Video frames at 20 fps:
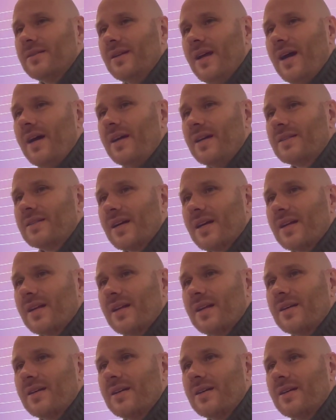Yeah,
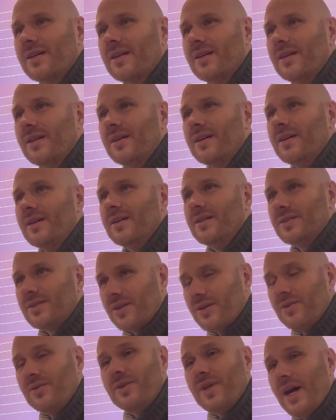exactly.
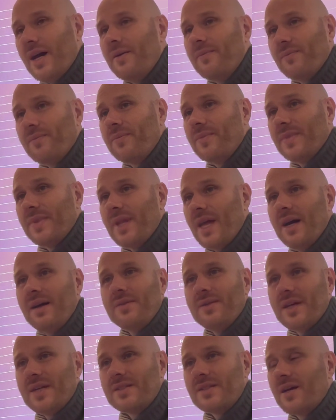So yeah,
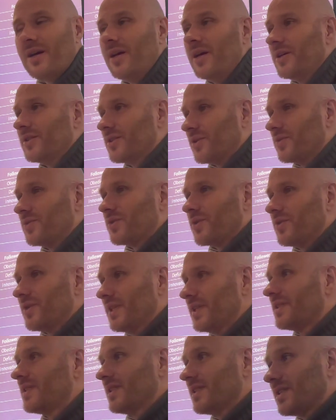that's a so
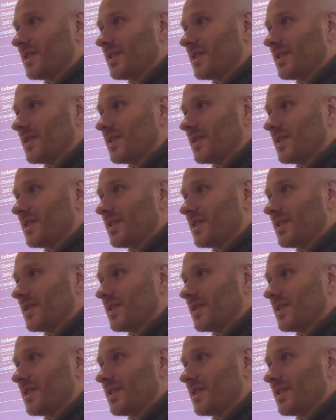this